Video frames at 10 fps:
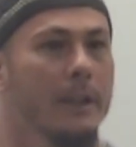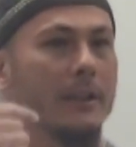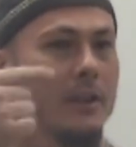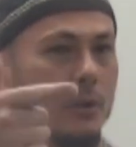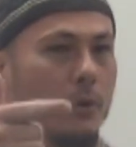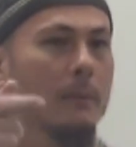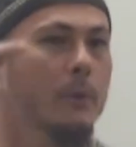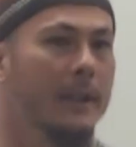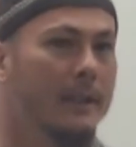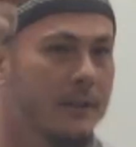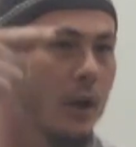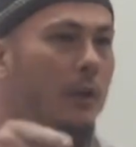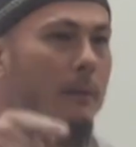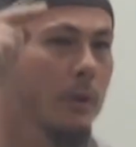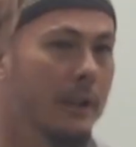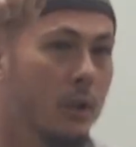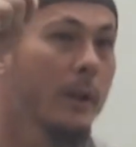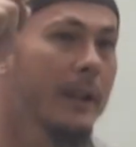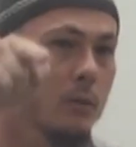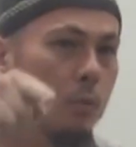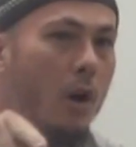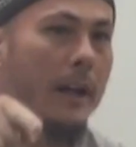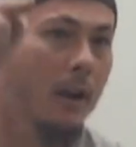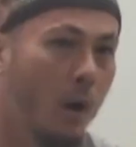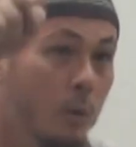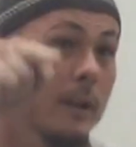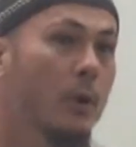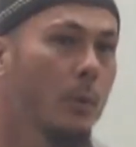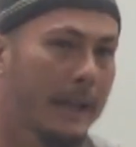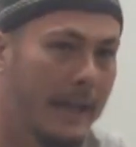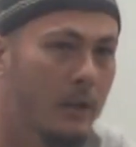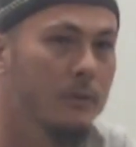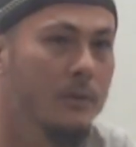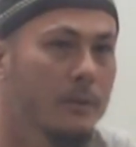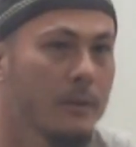We need to scream. We need to tell them what they're doing is wrong and hold them to account,